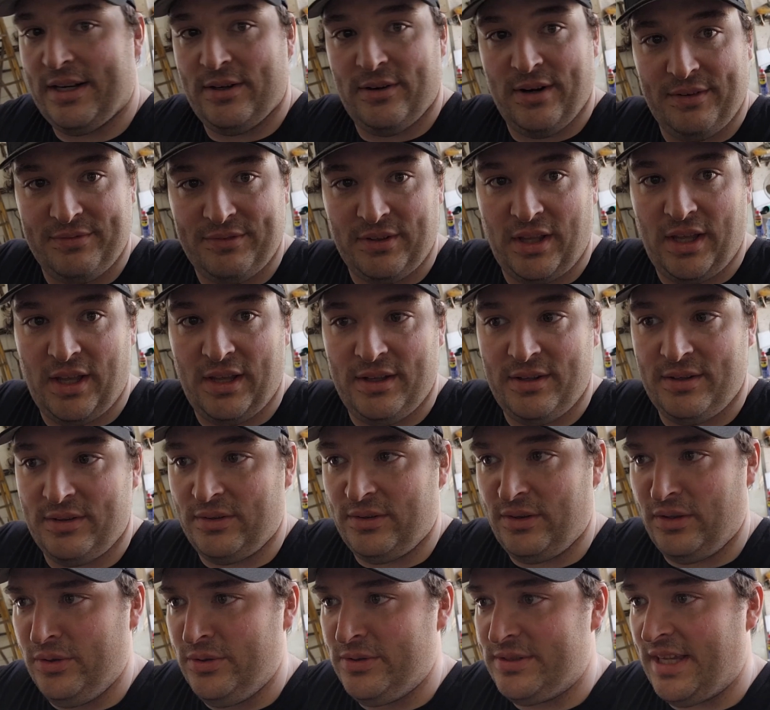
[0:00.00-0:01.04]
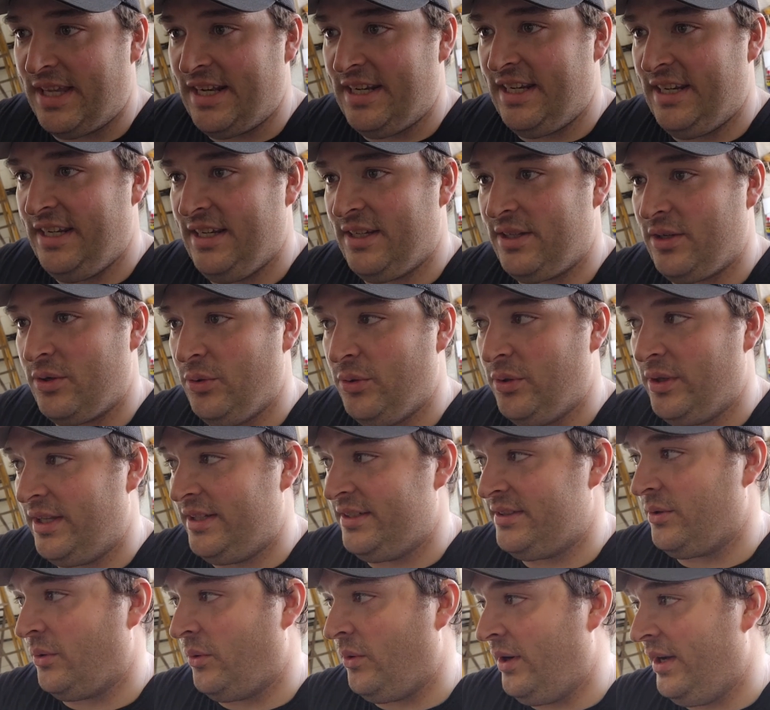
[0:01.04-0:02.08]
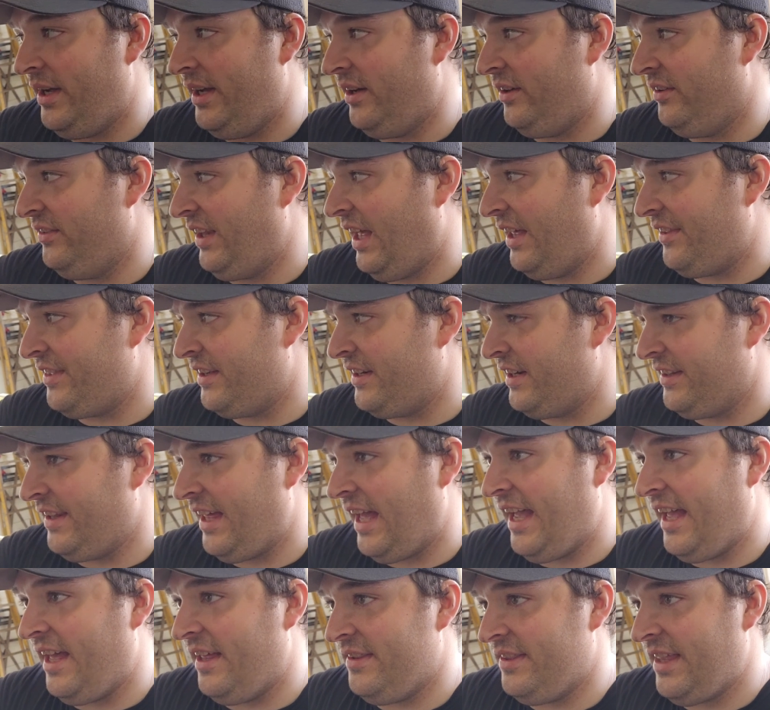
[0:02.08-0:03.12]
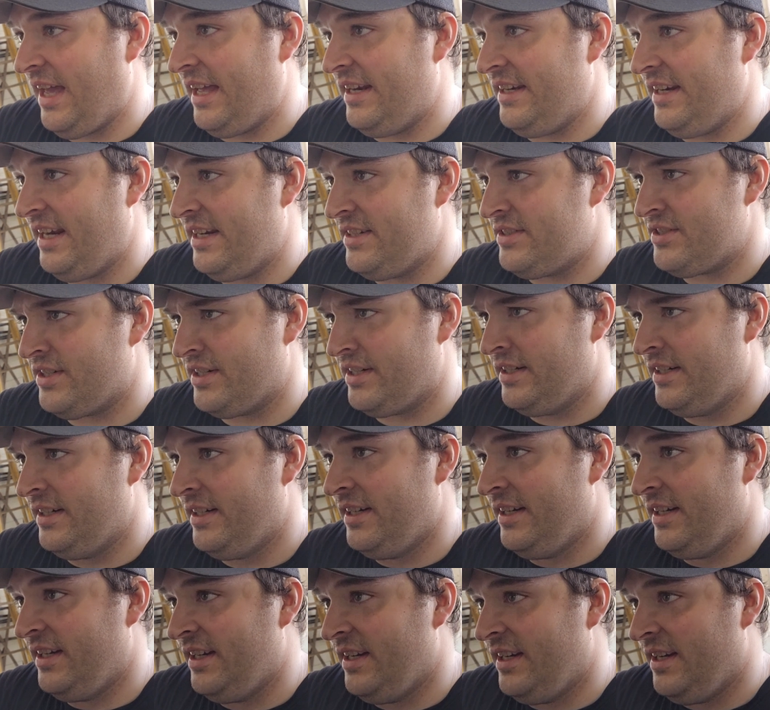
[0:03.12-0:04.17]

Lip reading: I don't have to lose any coolant, oil, nothing of that nature.